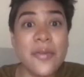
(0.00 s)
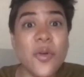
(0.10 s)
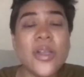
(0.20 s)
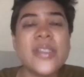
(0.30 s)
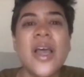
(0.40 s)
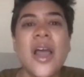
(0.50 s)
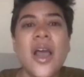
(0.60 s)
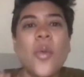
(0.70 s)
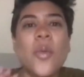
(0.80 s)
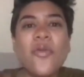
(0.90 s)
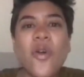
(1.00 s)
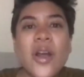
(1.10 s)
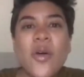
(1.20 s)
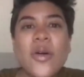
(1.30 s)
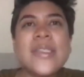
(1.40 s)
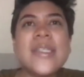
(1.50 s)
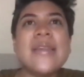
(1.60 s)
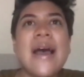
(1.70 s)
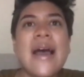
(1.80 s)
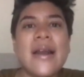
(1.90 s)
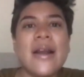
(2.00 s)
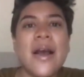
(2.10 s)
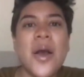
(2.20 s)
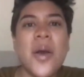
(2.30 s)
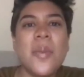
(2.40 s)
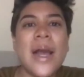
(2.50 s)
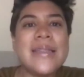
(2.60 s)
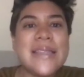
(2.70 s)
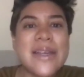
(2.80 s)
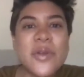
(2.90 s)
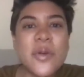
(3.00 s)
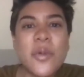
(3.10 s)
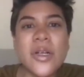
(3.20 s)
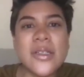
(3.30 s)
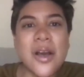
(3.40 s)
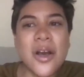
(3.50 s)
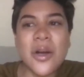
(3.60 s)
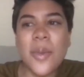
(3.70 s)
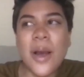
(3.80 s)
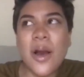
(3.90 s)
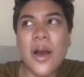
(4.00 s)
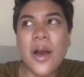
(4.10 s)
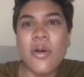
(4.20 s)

course. Well, before I go into that, I definitely want to talk about